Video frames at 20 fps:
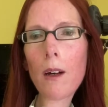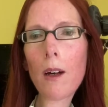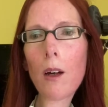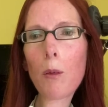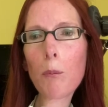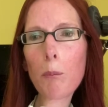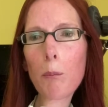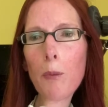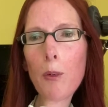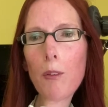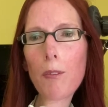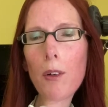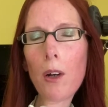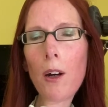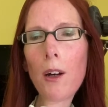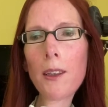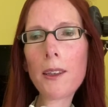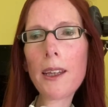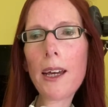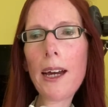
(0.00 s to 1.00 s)
move
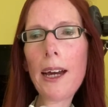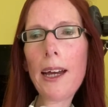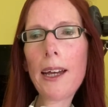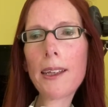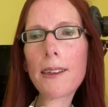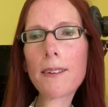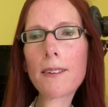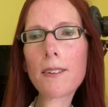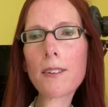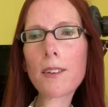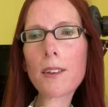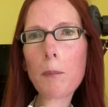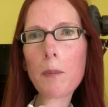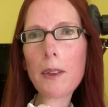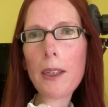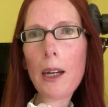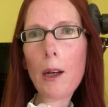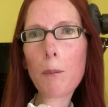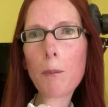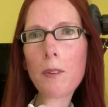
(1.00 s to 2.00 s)
on and
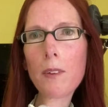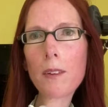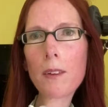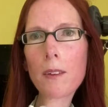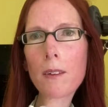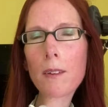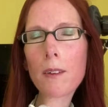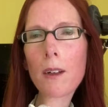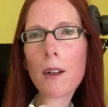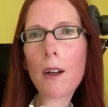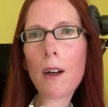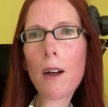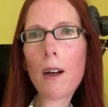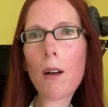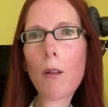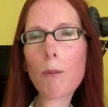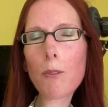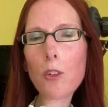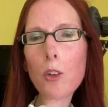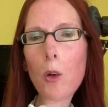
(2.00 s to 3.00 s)
kept
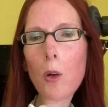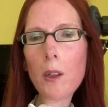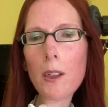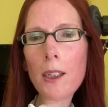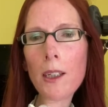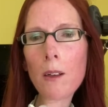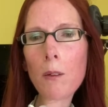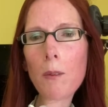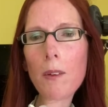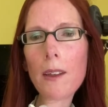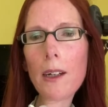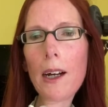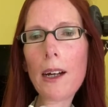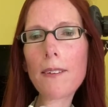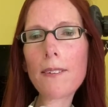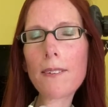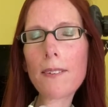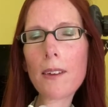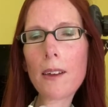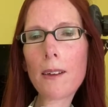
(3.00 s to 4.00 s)
talking with
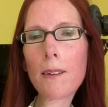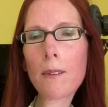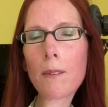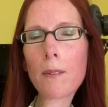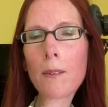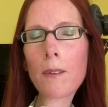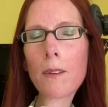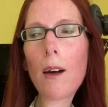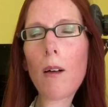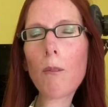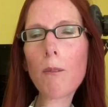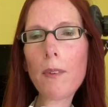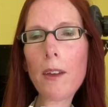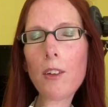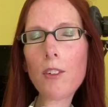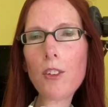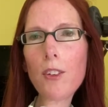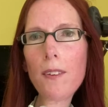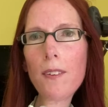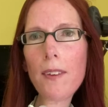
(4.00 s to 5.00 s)
us, and then
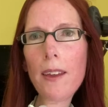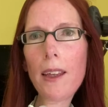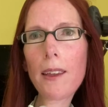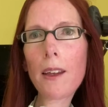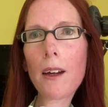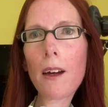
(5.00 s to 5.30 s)
she said,